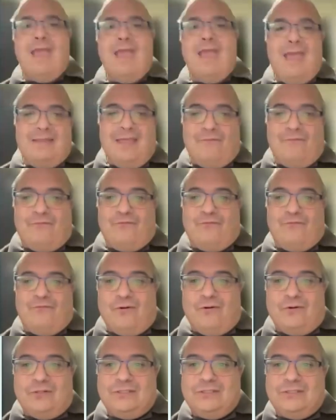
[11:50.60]
And
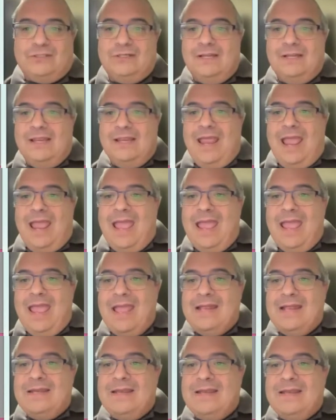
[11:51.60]
of course,
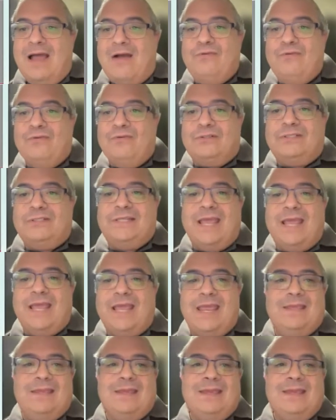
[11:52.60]
now you're
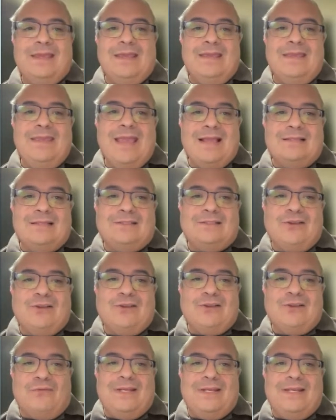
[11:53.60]
saying,
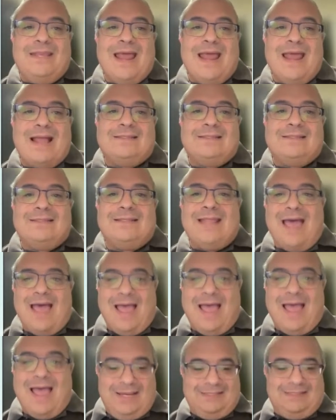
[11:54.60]
yes, Ori, that's
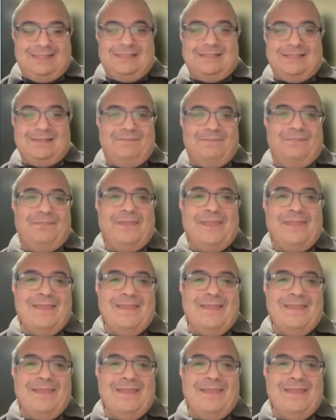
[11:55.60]
nice,